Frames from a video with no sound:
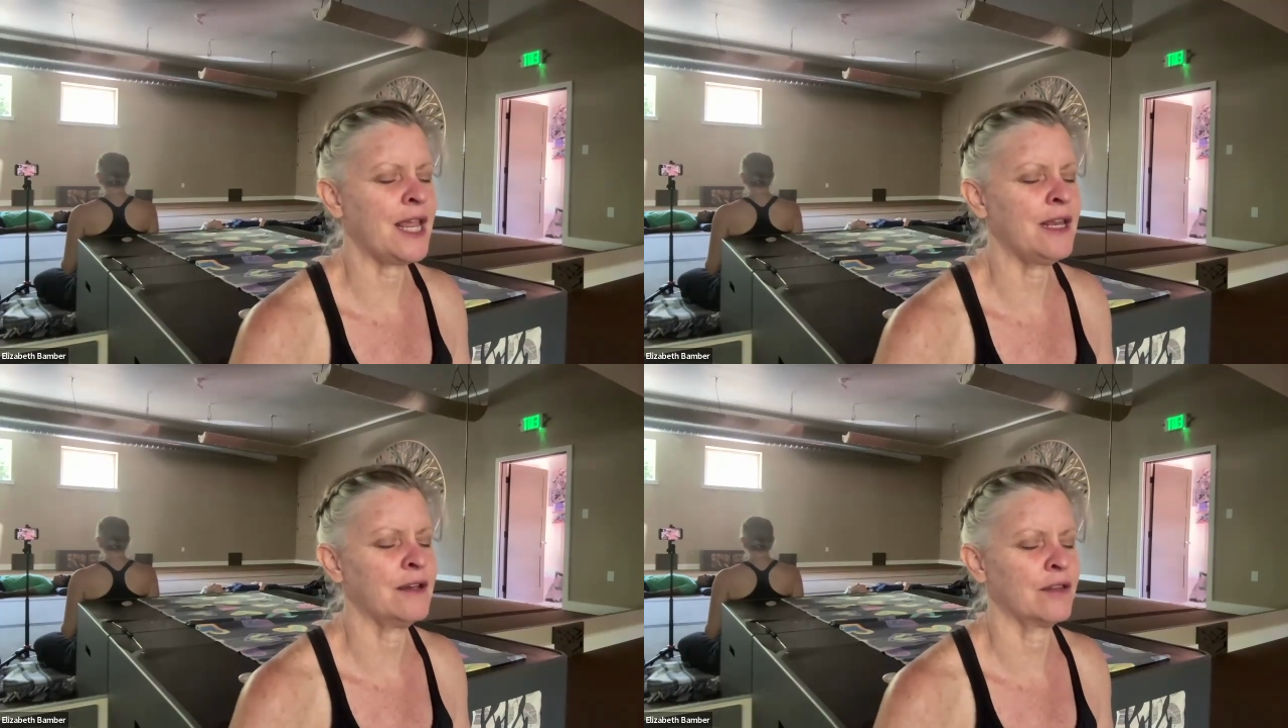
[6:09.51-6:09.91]

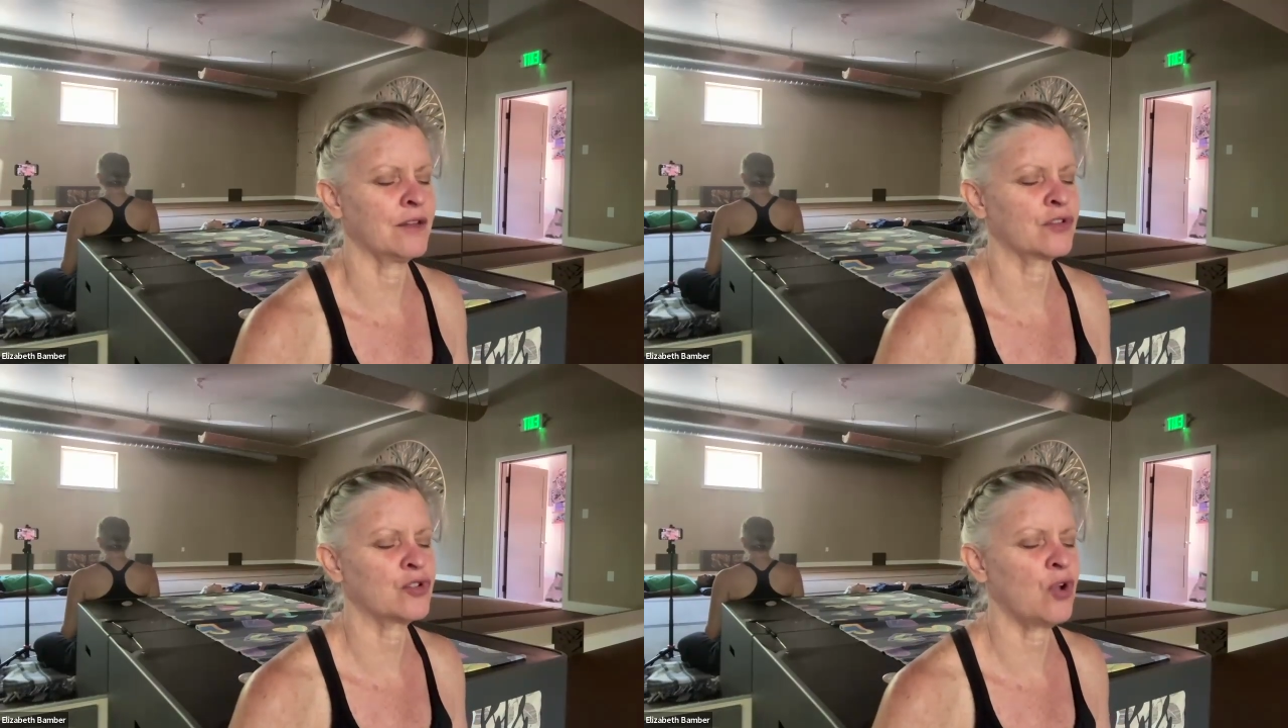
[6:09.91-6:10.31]
into
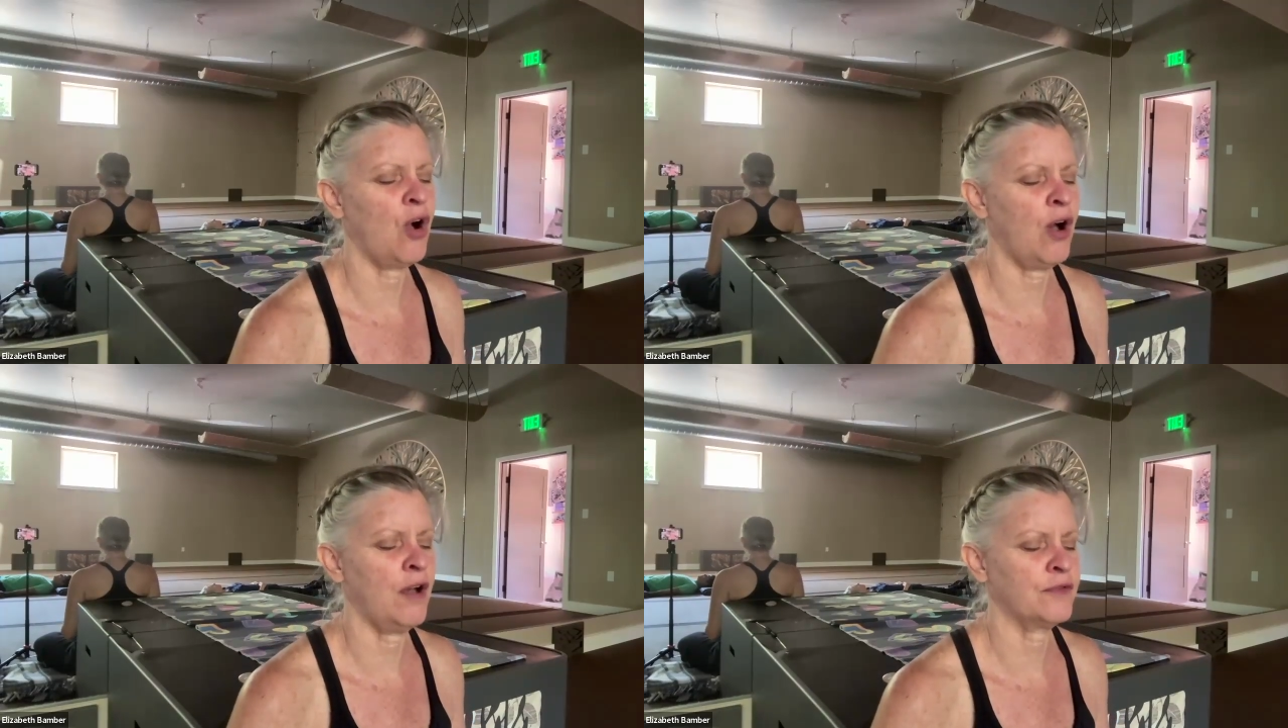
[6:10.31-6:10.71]
the
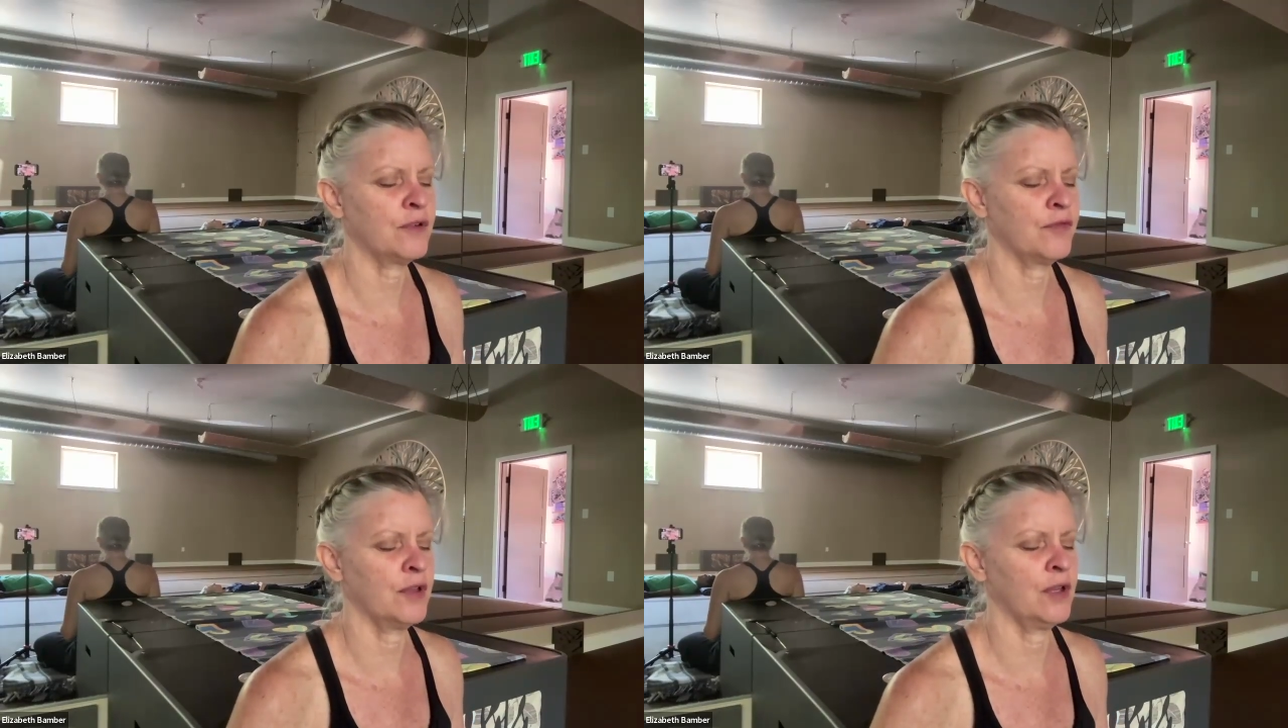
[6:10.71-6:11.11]
soft
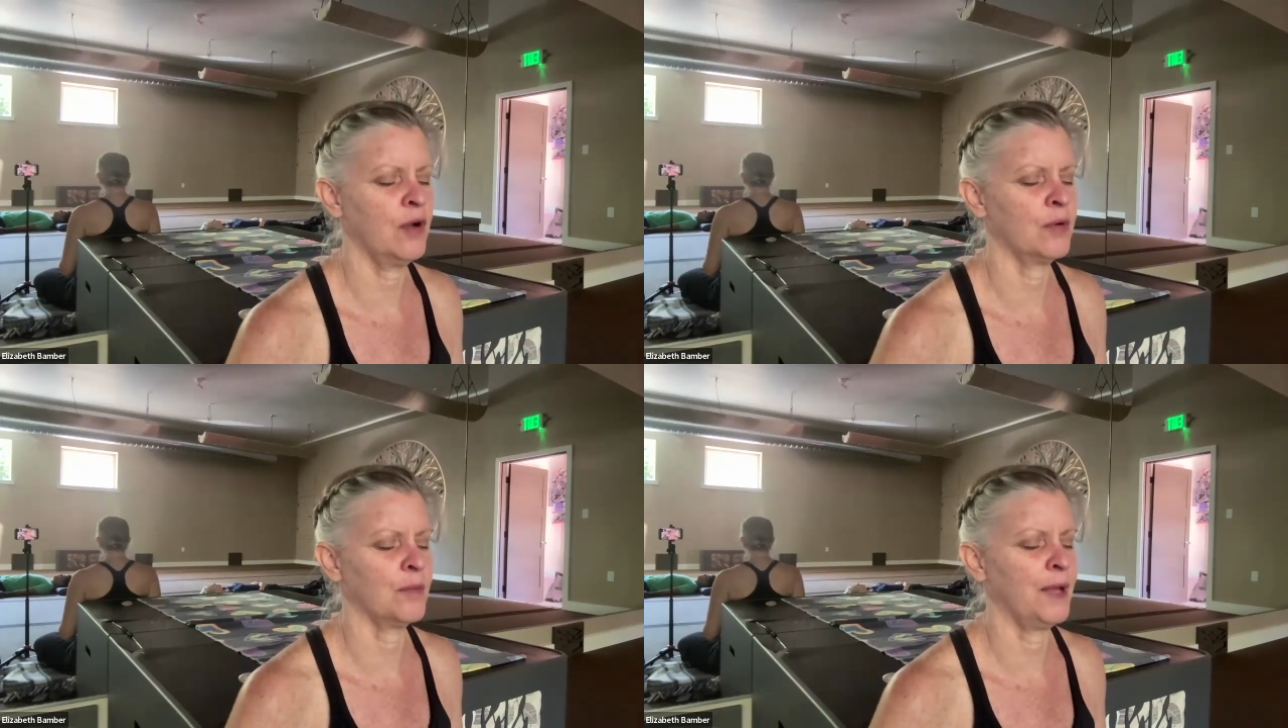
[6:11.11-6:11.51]
of the
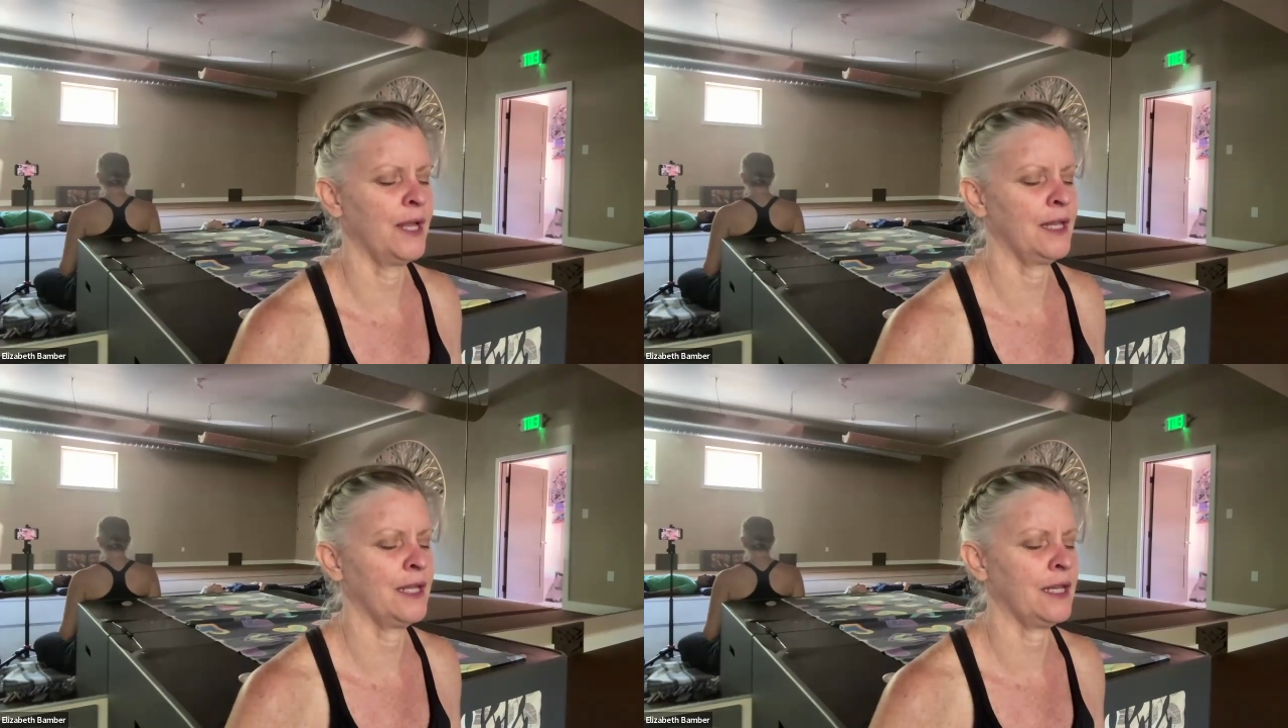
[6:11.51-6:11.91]
lower
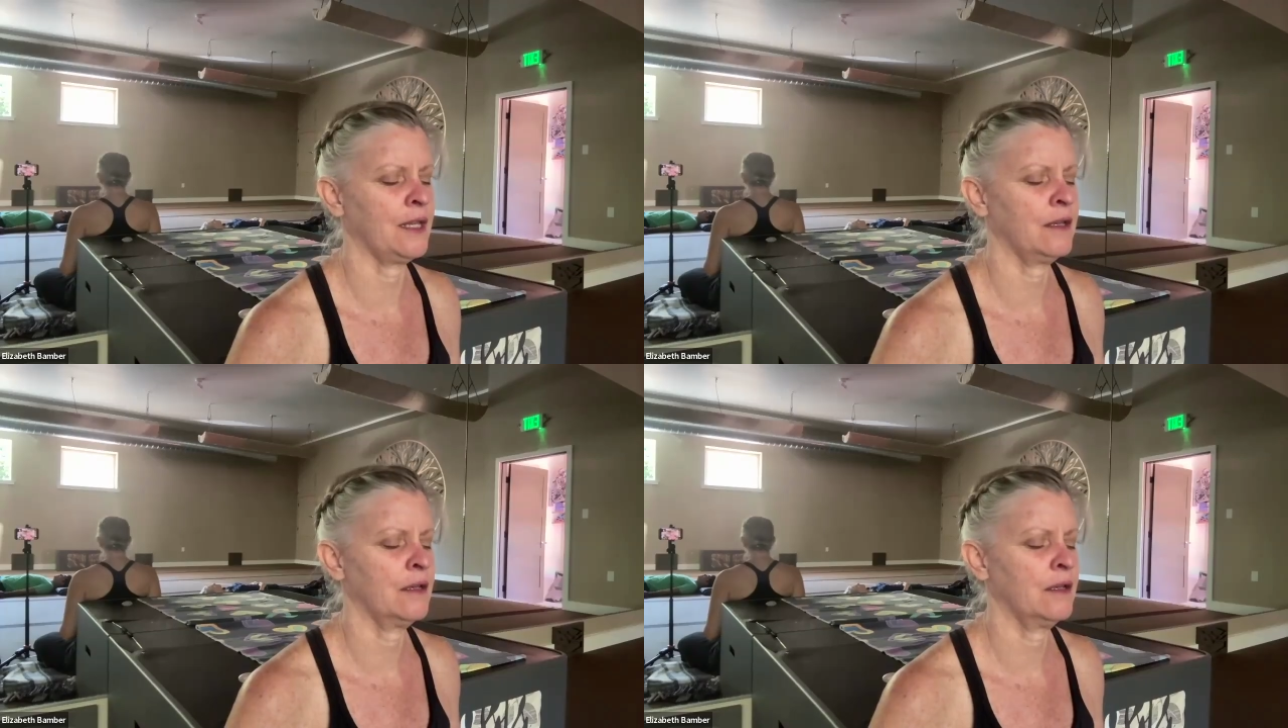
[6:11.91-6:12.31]

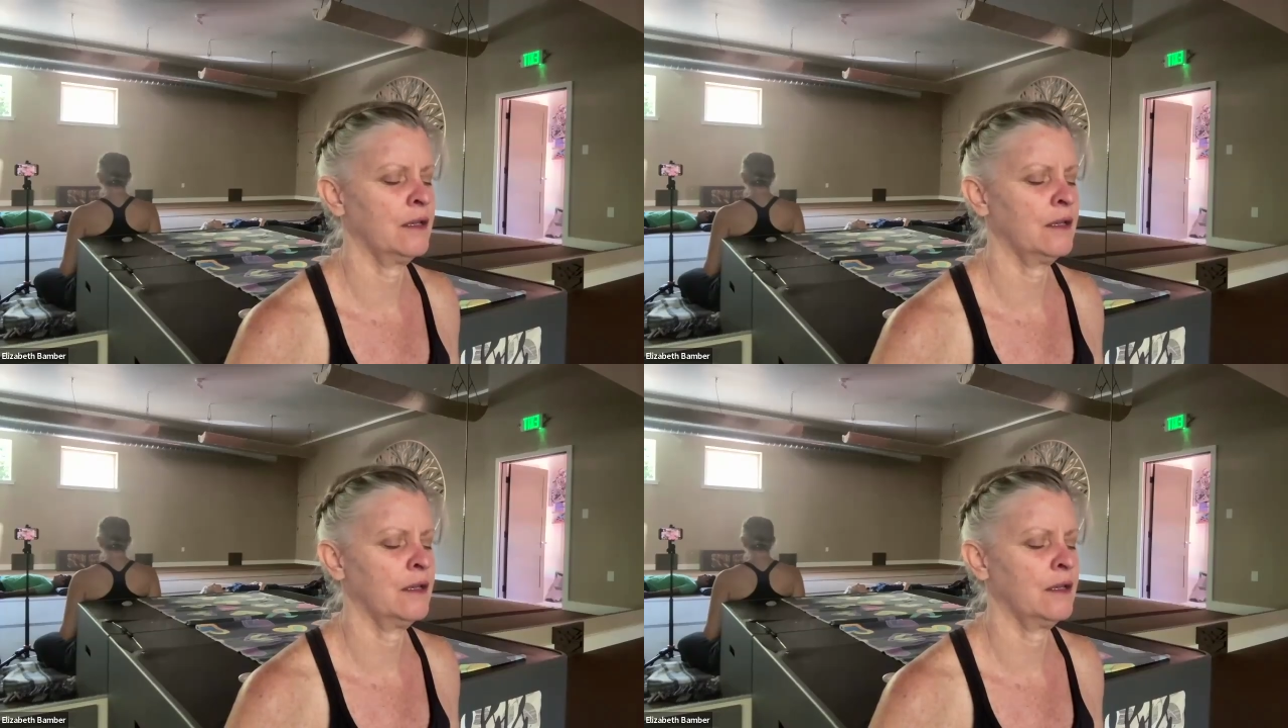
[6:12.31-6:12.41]
belly.